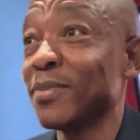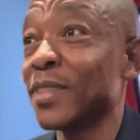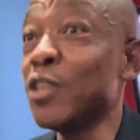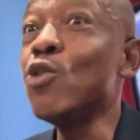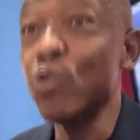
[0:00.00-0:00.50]

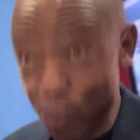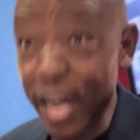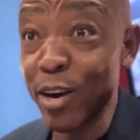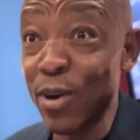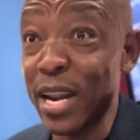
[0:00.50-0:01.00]
You
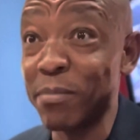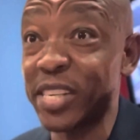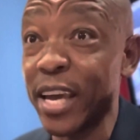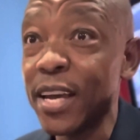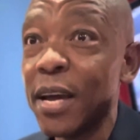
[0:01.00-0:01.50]
hearing what I'm
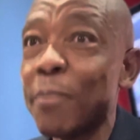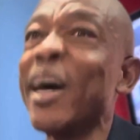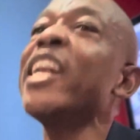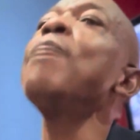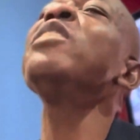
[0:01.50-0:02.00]
saying?
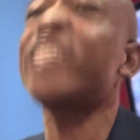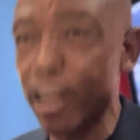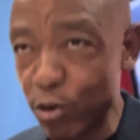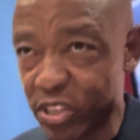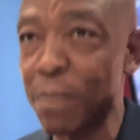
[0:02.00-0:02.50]
But let me tell
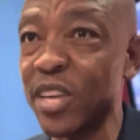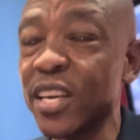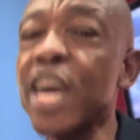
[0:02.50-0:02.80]
you something.